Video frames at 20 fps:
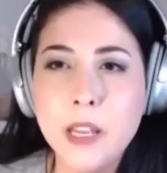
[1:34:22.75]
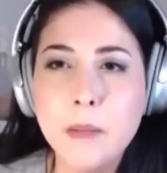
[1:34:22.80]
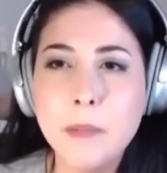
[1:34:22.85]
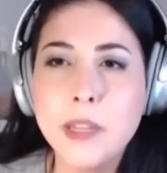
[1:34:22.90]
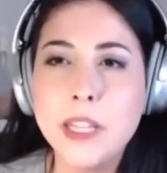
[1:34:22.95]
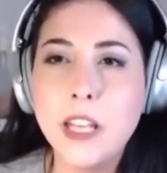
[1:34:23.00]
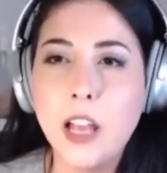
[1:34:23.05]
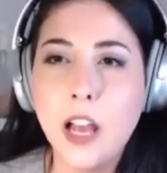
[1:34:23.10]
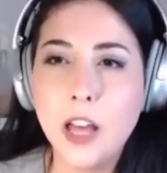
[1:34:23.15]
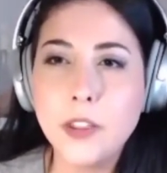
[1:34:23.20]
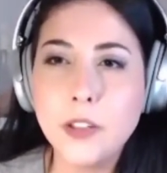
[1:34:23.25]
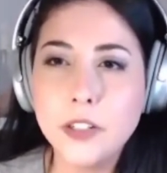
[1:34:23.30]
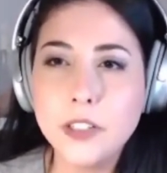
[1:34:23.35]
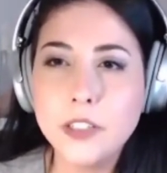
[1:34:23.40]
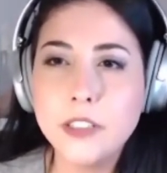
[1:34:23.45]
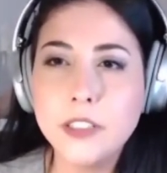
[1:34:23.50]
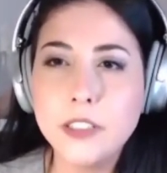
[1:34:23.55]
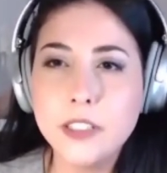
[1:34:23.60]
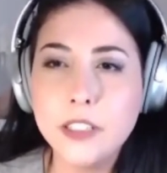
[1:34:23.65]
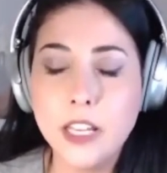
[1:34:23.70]
But the other,
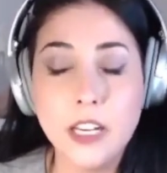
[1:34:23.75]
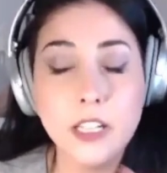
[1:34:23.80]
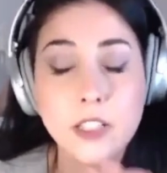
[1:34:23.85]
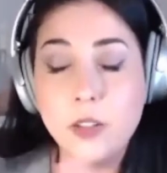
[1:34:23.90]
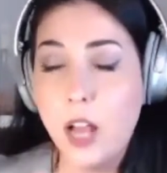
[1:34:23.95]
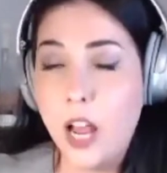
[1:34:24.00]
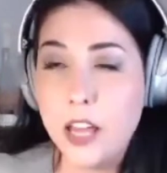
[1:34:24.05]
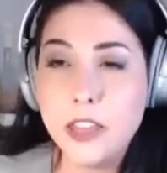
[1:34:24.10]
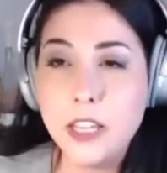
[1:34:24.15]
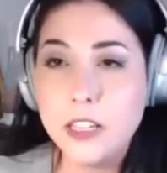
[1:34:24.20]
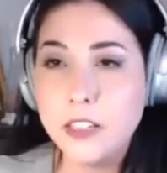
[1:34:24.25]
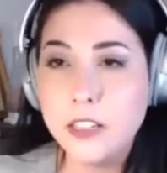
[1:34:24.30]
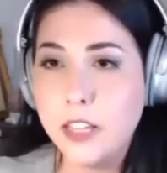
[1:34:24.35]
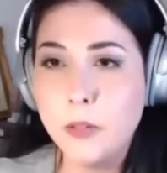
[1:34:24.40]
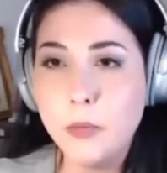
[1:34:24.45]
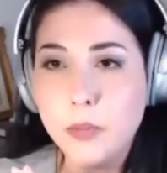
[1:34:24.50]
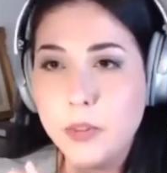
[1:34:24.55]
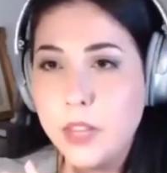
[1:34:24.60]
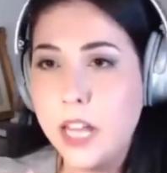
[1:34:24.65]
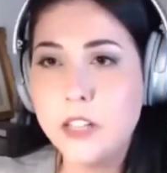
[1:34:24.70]
and so I think
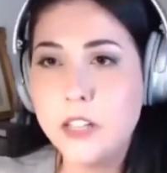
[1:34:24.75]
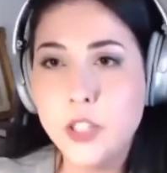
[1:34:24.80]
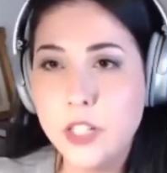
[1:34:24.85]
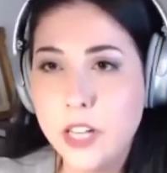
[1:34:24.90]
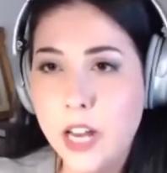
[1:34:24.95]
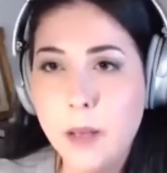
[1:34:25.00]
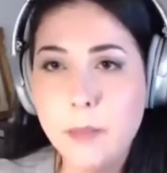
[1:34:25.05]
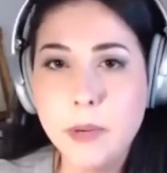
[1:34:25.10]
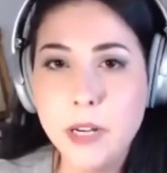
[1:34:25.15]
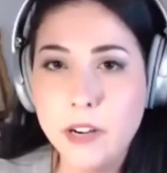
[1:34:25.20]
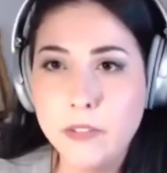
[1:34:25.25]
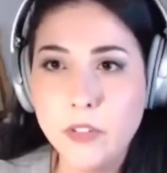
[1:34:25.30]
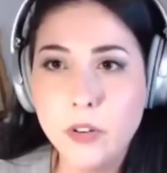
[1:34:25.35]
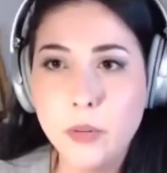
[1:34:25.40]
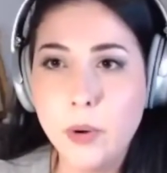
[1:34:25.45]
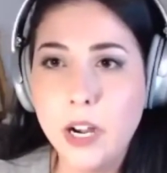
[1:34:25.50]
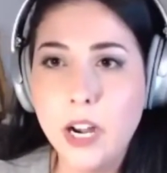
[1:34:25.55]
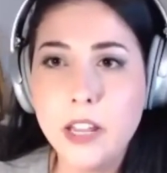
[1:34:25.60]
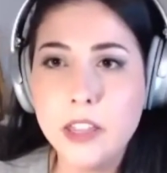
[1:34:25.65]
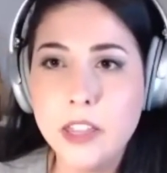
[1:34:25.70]
that should happen
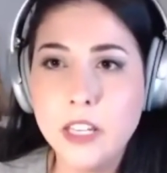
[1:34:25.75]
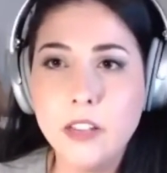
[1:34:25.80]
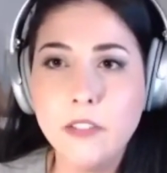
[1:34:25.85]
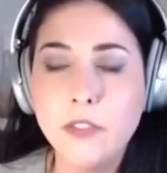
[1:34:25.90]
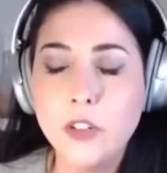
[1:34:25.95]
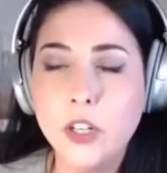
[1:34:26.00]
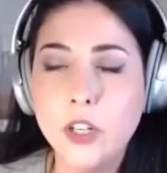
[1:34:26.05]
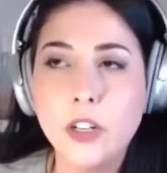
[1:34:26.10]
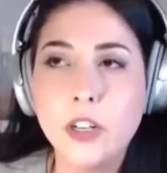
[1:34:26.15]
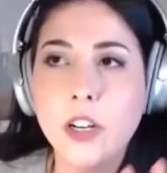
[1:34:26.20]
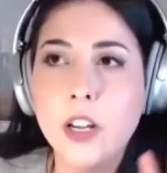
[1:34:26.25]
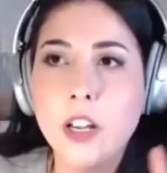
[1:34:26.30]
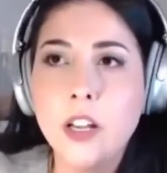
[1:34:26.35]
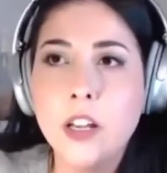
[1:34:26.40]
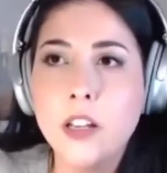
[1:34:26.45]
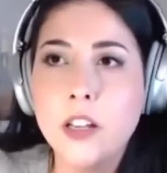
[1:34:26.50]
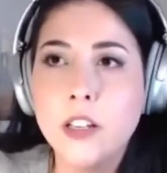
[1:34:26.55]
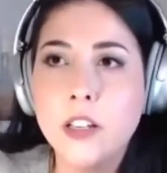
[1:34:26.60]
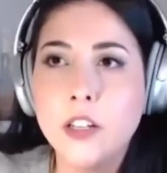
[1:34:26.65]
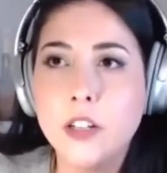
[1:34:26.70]
everywhere. I think if
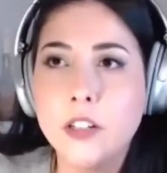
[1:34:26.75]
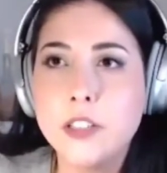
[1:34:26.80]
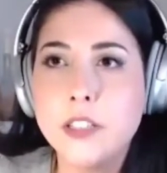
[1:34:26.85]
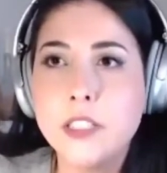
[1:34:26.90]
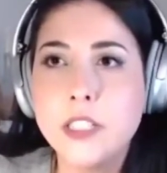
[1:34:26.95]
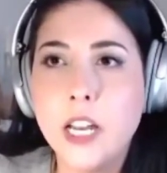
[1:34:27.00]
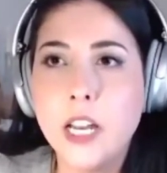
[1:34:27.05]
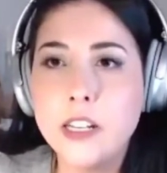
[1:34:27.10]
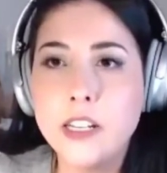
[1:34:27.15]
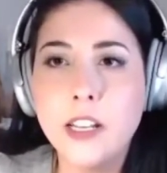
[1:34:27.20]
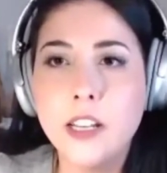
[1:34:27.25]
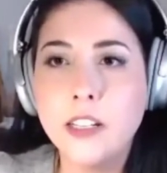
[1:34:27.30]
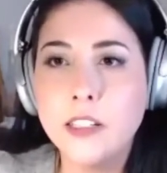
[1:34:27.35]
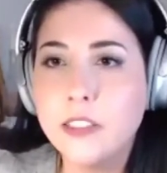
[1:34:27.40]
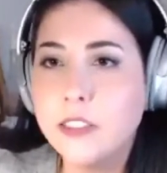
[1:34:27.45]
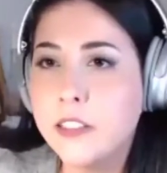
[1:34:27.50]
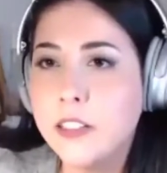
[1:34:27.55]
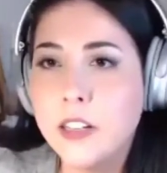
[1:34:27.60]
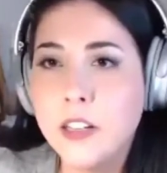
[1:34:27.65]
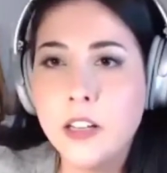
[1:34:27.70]
you're
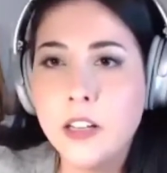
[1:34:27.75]
studying